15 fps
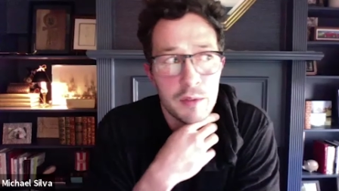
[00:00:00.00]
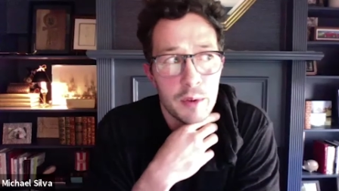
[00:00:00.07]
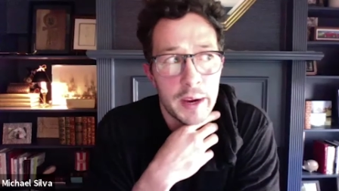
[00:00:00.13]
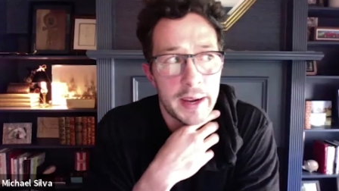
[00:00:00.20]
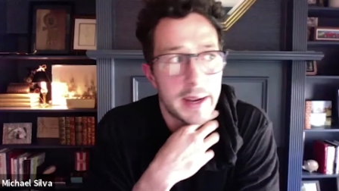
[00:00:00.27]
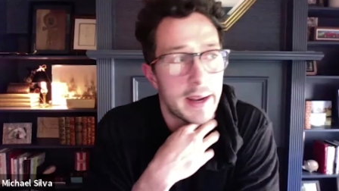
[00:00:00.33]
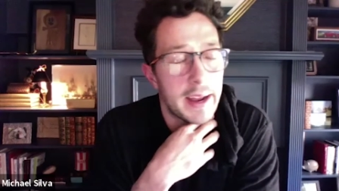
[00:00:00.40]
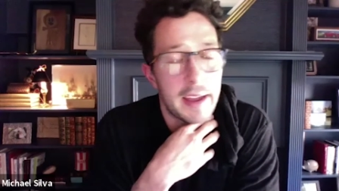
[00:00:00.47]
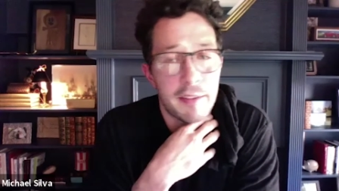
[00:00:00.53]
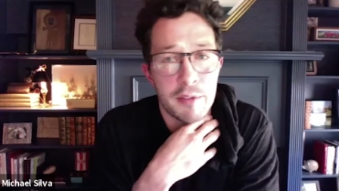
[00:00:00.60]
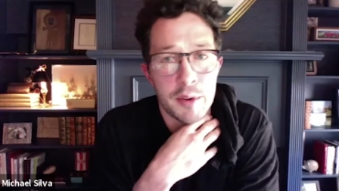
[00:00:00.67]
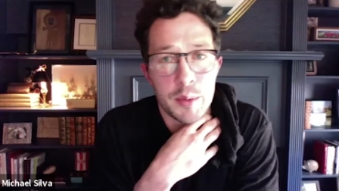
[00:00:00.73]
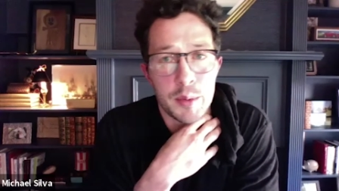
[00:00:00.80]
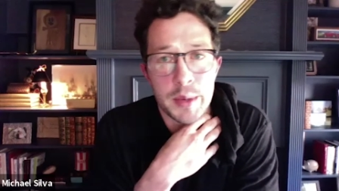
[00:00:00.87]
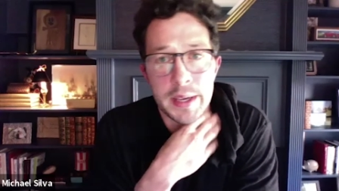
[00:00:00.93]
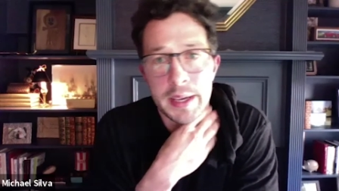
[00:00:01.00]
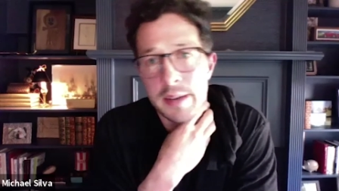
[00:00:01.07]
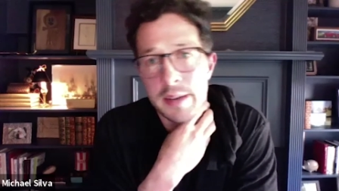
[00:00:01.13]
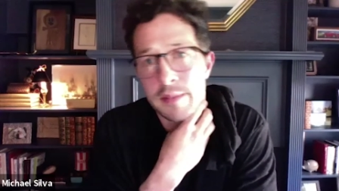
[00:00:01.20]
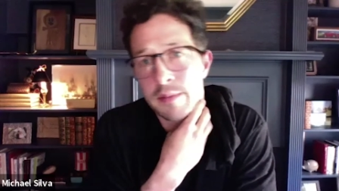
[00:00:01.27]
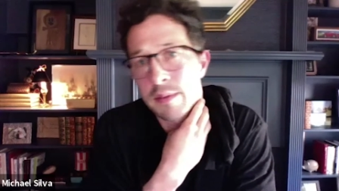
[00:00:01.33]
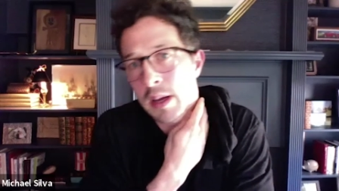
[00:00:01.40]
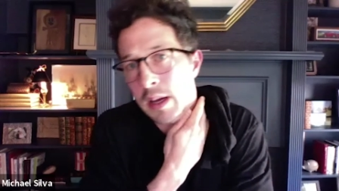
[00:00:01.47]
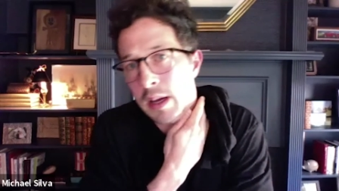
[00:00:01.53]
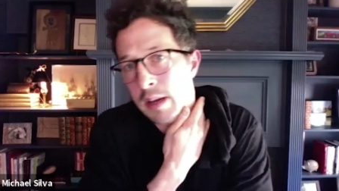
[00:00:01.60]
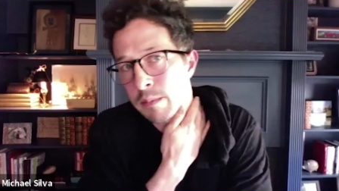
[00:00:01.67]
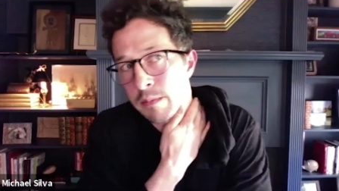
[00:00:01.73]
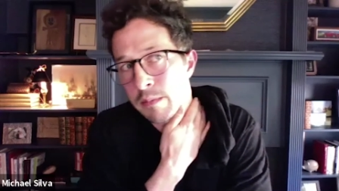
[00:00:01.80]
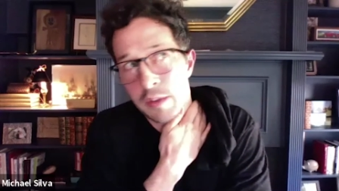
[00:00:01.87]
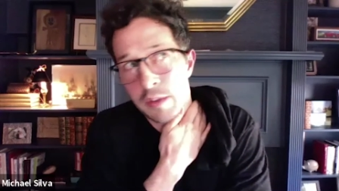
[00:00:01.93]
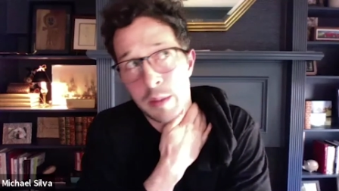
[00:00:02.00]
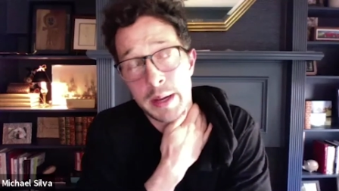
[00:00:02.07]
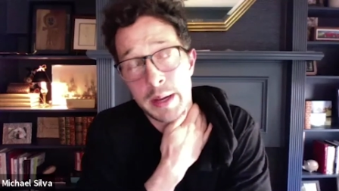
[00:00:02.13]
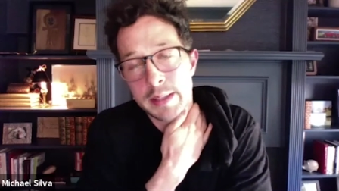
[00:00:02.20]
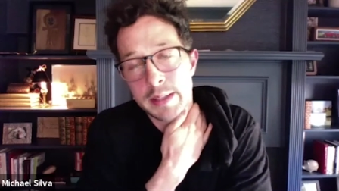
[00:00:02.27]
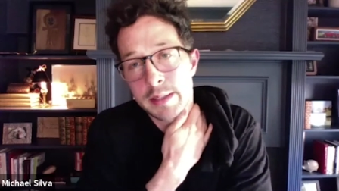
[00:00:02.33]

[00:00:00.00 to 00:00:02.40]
ran it every weekend for the past.